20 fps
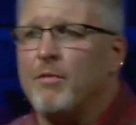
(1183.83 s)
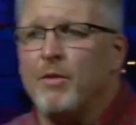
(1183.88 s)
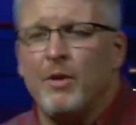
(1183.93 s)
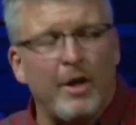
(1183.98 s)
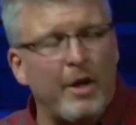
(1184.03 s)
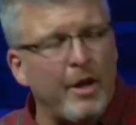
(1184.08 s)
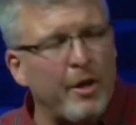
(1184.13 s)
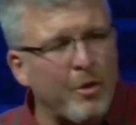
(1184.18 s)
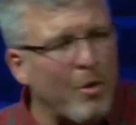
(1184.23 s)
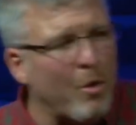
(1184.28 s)
And
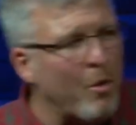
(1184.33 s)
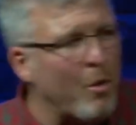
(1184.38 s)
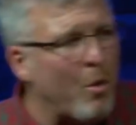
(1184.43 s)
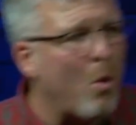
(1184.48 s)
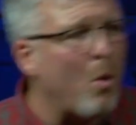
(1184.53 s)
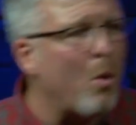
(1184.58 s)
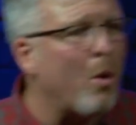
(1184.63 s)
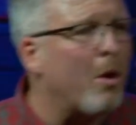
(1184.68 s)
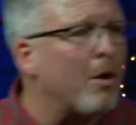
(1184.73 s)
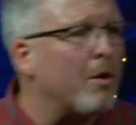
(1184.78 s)
in our
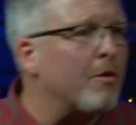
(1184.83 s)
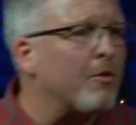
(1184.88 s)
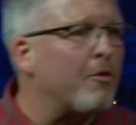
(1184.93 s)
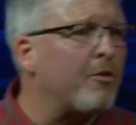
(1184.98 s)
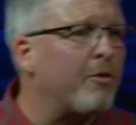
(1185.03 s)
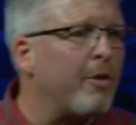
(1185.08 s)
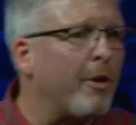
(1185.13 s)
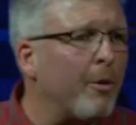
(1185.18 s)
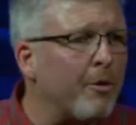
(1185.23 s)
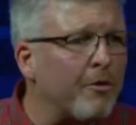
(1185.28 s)

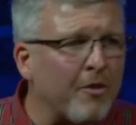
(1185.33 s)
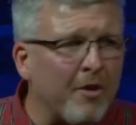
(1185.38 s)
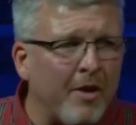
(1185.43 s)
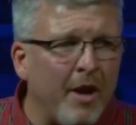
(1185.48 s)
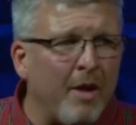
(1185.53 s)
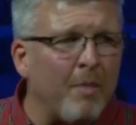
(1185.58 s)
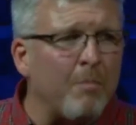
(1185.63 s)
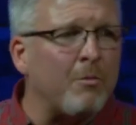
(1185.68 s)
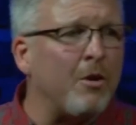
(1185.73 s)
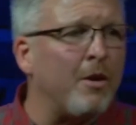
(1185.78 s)
hearts, there is an
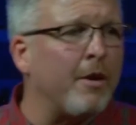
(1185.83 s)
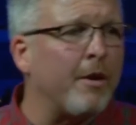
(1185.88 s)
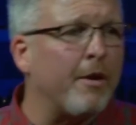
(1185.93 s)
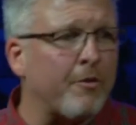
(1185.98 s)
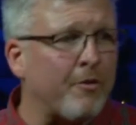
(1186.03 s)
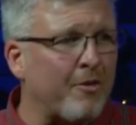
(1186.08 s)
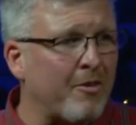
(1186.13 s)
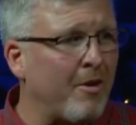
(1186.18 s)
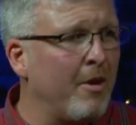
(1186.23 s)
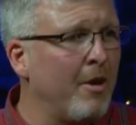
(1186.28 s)

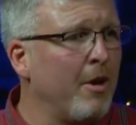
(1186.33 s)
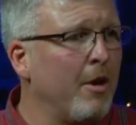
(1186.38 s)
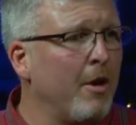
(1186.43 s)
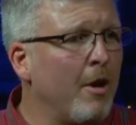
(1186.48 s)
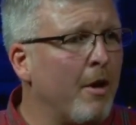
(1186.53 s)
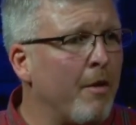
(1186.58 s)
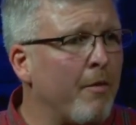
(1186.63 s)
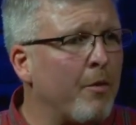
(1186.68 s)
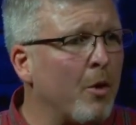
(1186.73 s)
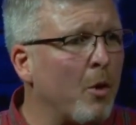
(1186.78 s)
emptiness
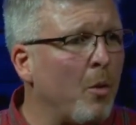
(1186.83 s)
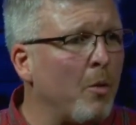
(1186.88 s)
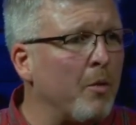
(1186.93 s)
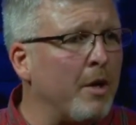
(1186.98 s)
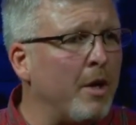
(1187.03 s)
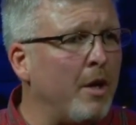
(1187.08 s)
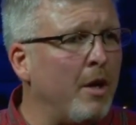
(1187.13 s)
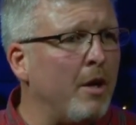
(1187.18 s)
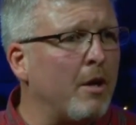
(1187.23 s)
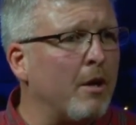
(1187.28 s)
that
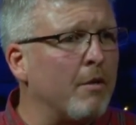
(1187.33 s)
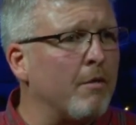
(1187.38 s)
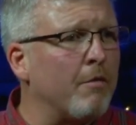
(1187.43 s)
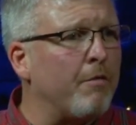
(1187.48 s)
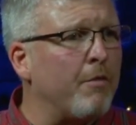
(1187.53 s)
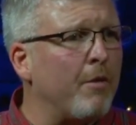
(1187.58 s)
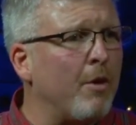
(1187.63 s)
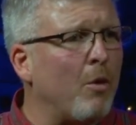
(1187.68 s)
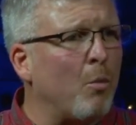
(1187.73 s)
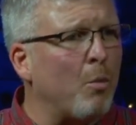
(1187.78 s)
only he can fill.